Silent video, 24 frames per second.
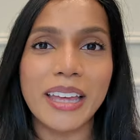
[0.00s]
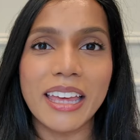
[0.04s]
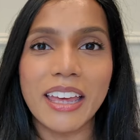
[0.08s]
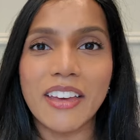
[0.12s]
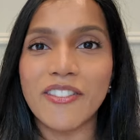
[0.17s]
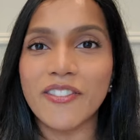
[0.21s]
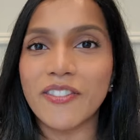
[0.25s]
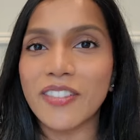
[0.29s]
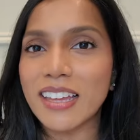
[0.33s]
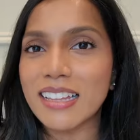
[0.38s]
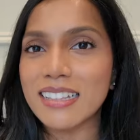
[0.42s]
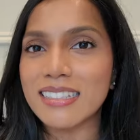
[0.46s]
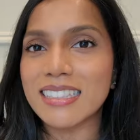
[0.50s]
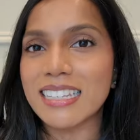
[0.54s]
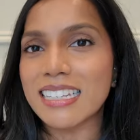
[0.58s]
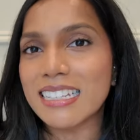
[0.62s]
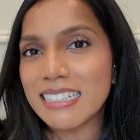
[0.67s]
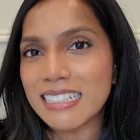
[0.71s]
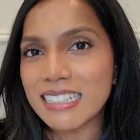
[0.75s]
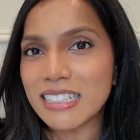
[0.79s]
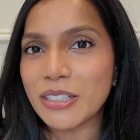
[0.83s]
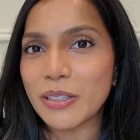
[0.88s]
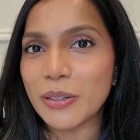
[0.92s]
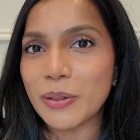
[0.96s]
it fits
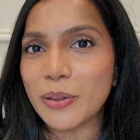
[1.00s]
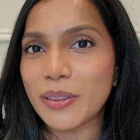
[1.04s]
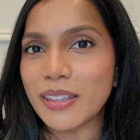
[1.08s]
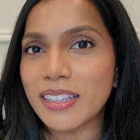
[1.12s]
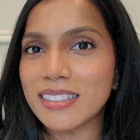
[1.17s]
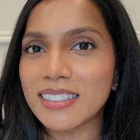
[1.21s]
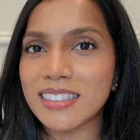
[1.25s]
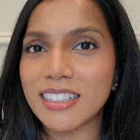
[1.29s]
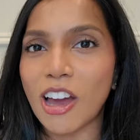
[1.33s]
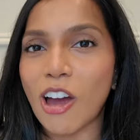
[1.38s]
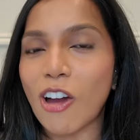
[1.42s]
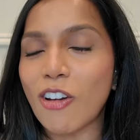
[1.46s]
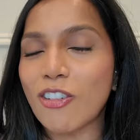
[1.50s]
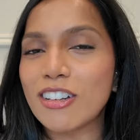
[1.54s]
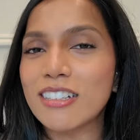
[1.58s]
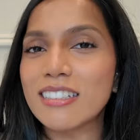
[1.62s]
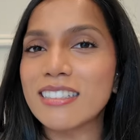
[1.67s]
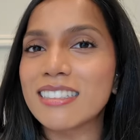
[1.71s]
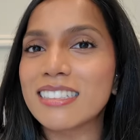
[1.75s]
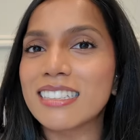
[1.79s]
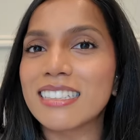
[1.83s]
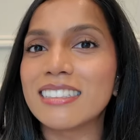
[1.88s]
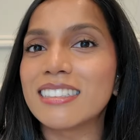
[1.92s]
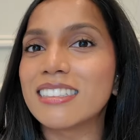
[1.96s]
into this current
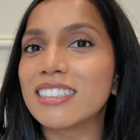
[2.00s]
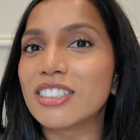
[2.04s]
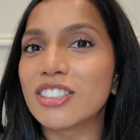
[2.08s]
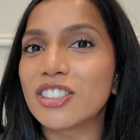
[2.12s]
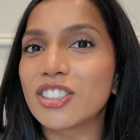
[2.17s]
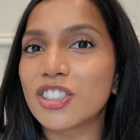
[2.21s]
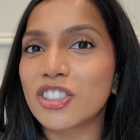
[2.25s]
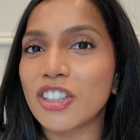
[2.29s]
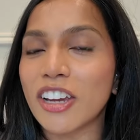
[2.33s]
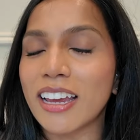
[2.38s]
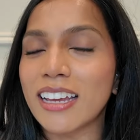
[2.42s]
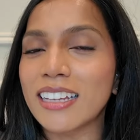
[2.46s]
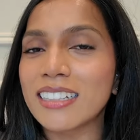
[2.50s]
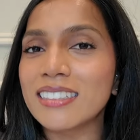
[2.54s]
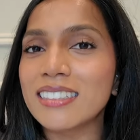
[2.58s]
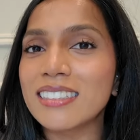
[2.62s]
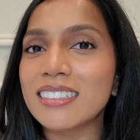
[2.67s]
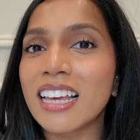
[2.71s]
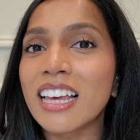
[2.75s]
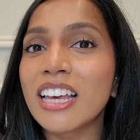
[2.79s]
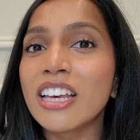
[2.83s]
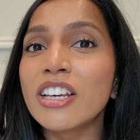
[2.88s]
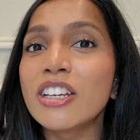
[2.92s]
season's trends.